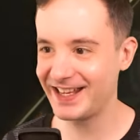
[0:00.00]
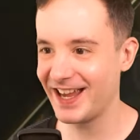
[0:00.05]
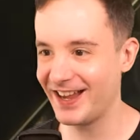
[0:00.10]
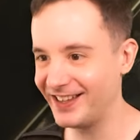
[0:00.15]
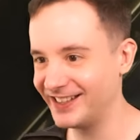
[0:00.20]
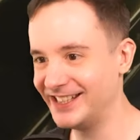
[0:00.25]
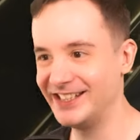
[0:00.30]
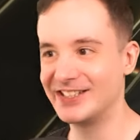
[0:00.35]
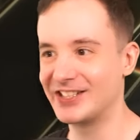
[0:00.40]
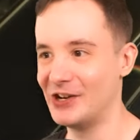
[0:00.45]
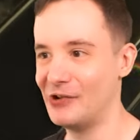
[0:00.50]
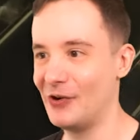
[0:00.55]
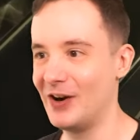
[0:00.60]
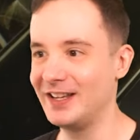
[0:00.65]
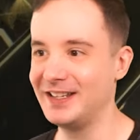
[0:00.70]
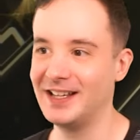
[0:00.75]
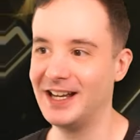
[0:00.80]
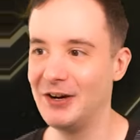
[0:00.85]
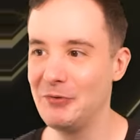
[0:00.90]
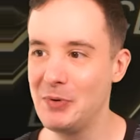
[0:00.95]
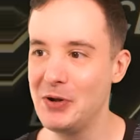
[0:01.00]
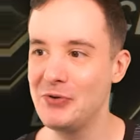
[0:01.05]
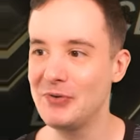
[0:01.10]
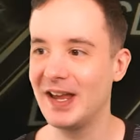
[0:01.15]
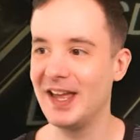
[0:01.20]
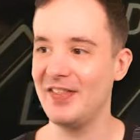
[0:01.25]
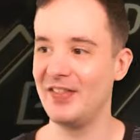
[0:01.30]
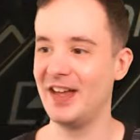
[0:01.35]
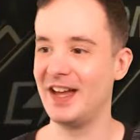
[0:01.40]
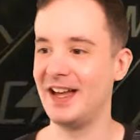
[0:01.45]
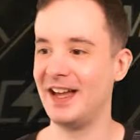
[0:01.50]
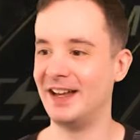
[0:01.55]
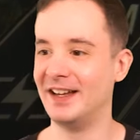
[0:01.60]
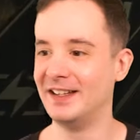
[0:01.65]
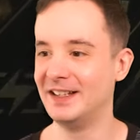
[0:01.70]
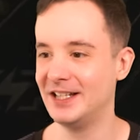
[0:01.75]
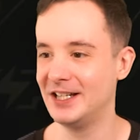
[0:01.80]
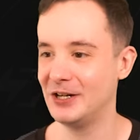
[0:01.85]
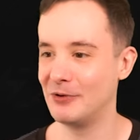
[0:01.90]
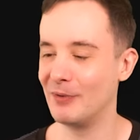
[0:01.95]
guys. All right, I will get there.
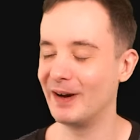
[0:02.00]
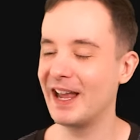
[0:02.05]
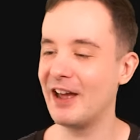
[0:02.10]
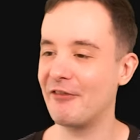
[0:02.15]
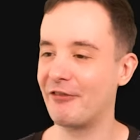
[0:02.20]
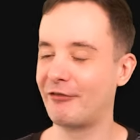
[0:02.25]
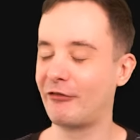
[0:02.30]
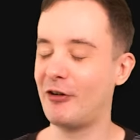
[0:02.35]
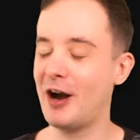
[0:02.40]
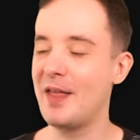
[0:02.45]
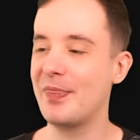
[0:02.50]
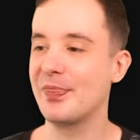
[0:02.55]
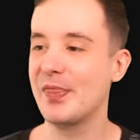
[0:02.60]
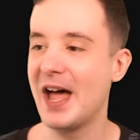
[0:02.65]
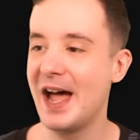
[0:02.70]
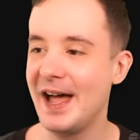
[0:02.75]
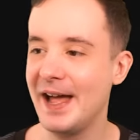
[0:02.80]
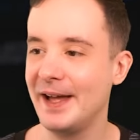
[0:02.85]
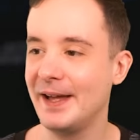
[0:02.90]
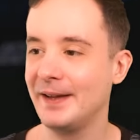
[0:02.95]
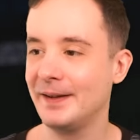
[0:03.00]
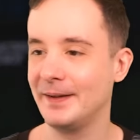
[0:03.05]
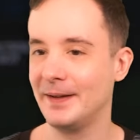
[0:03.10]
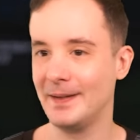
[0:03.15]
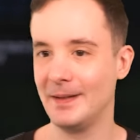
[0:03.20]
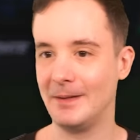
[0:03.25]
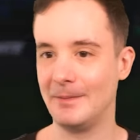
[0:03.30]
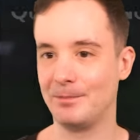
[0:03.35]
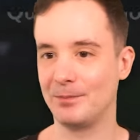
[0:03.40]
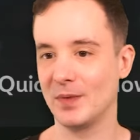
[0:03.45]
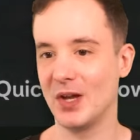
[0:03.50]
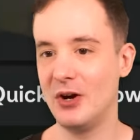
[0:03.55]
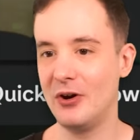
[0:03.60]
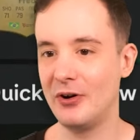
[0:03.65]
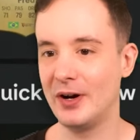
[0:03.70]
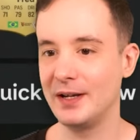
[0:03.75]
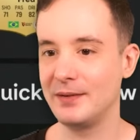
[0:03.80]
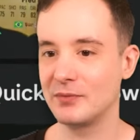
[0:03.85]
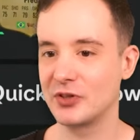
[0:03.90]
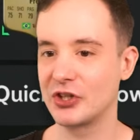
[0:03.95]
We get Fred there. All
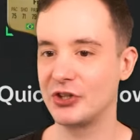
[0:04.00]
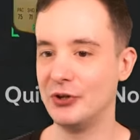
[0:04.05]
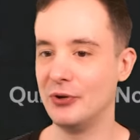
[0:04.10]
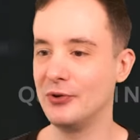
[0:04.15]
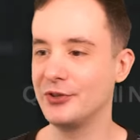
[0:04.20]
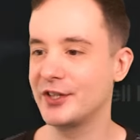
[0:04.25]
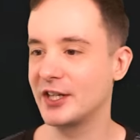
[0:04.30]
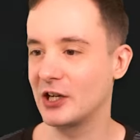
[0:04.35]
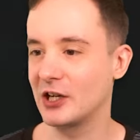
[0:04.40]
right, store to